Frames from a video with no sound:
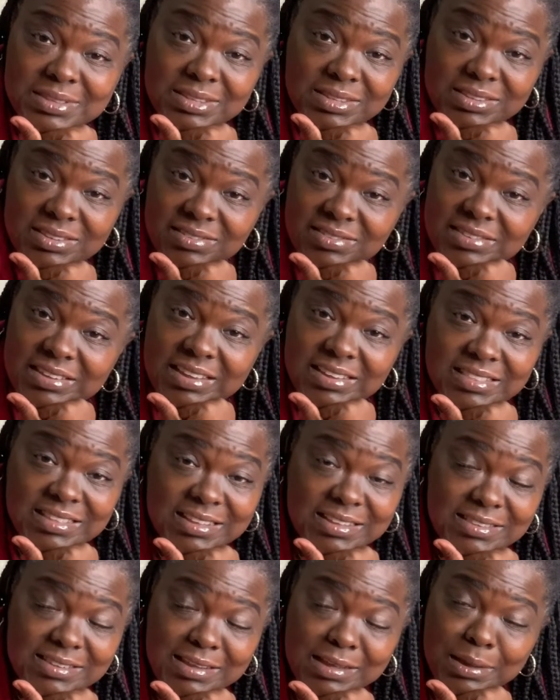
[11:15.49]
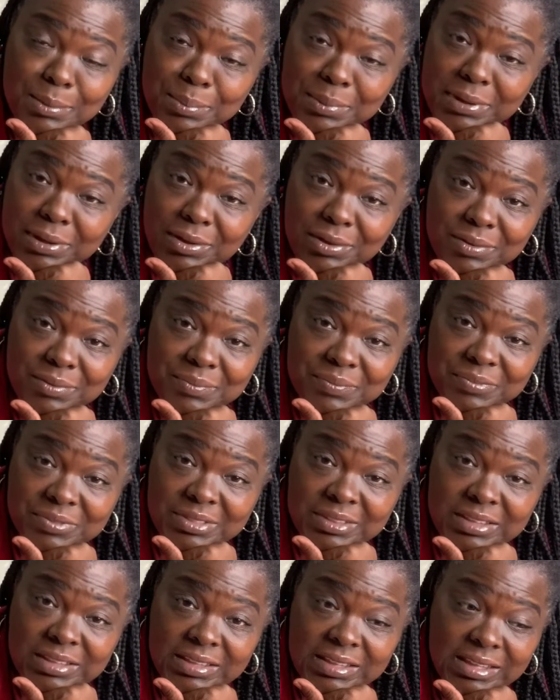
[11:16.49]
Just take that top off
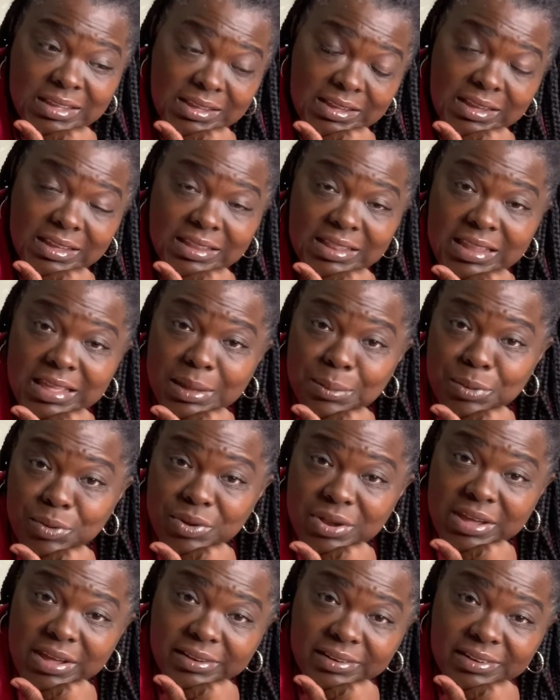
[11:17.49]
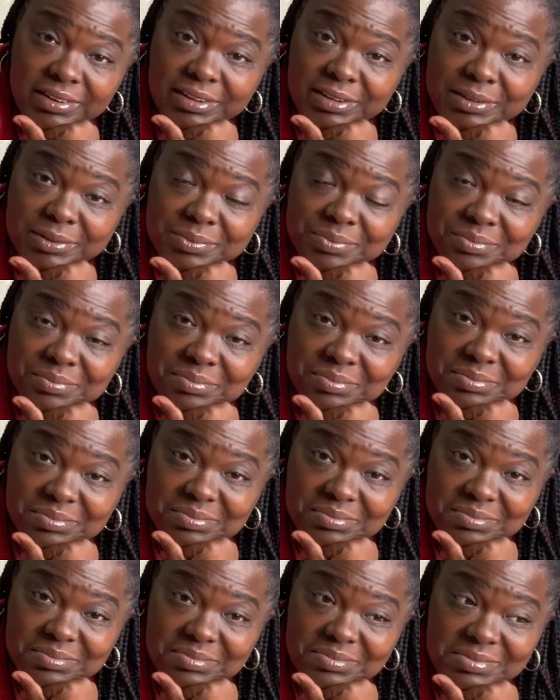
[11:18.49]
and climb on out of there.
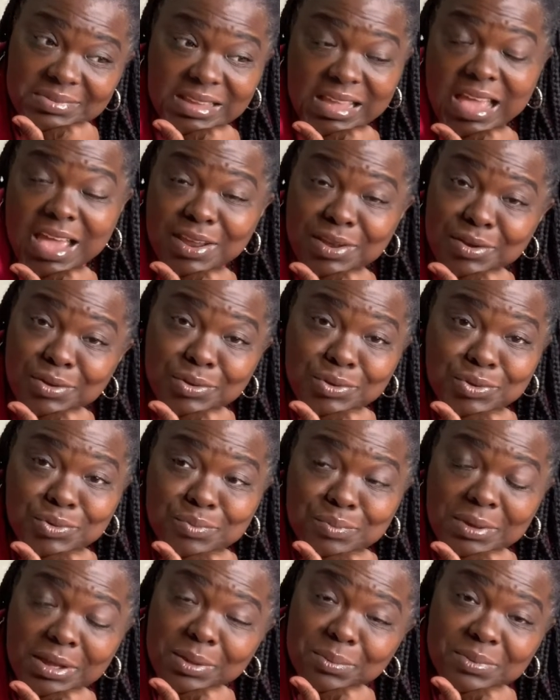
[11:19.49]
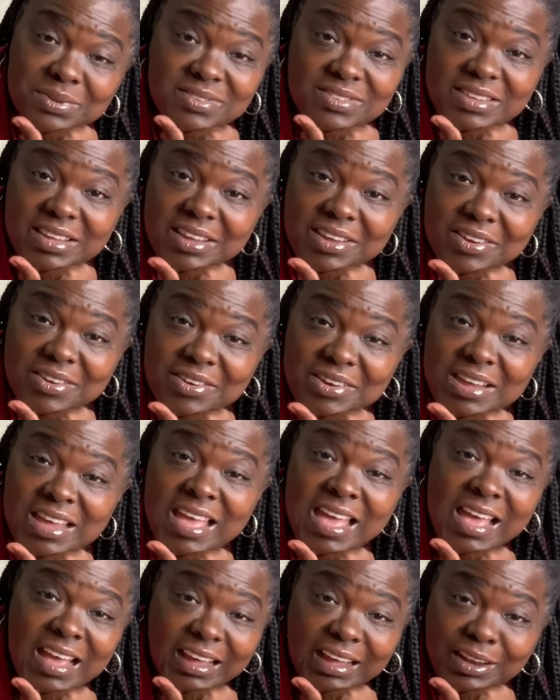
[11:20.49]
I know you might be scared.
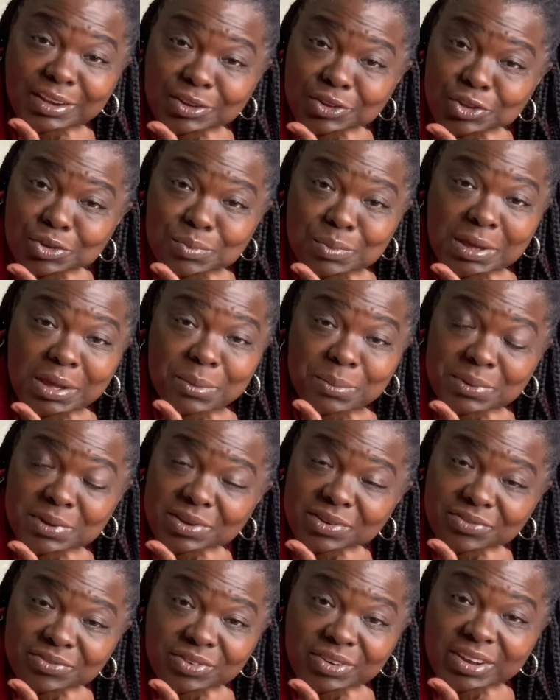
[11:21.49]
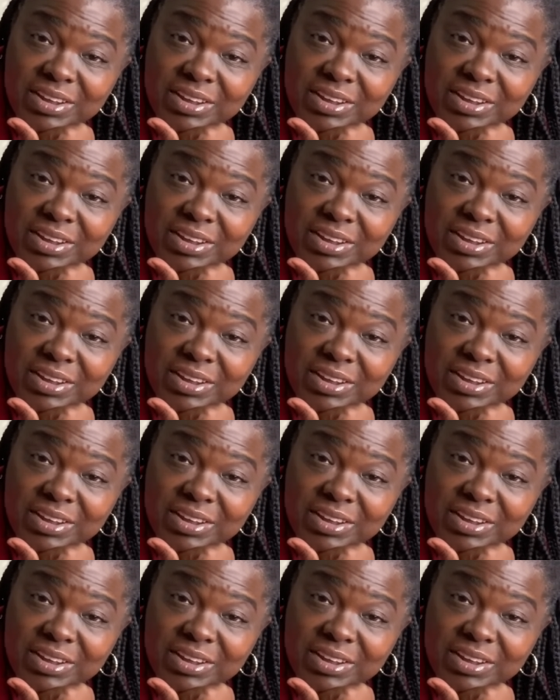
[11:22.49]
I know you might be afraid.